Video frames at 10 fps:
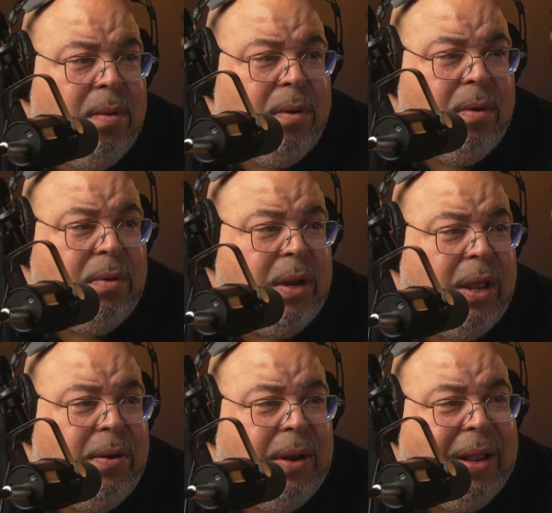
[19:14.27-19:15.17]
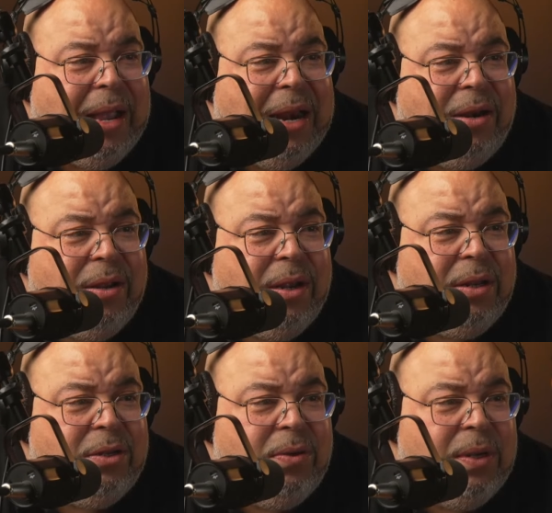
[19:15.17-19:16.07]
No doubt. I got to look
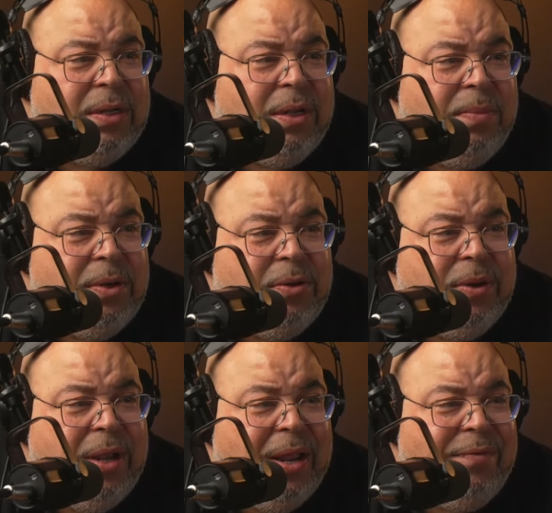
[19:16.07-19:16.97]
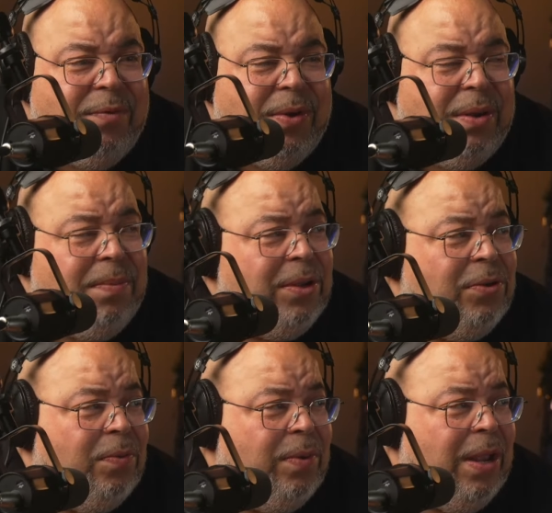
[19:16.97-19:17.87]
into asymmetry. I haven't really
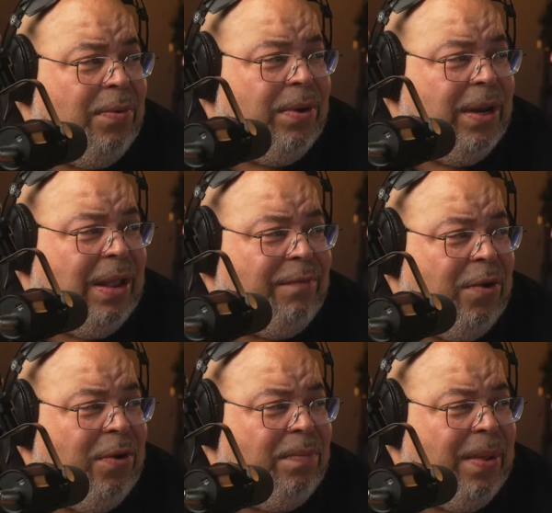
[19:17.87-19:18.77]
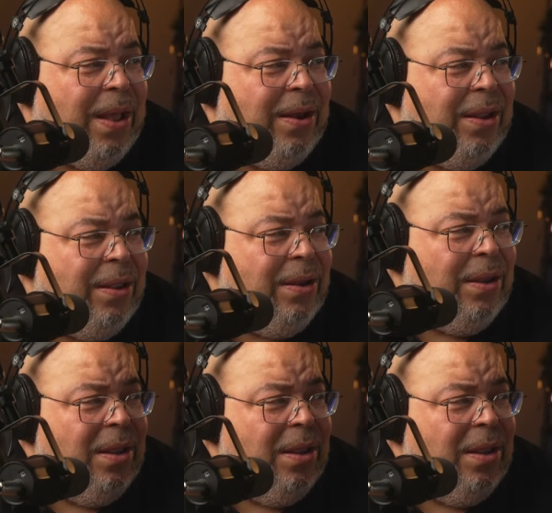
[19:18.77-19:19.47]
messed around with it. I've heard about it.